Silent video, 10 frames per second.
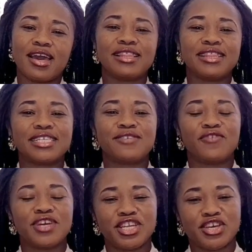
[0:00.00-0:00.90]
In this
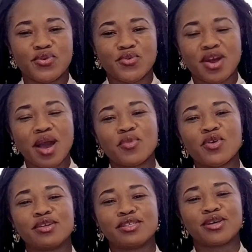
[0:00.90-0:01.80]
video, I'm
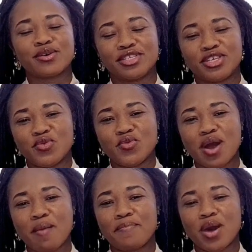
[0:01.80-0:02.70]
going to talk to
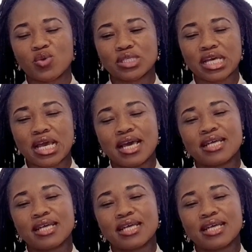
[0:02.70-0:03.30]
you about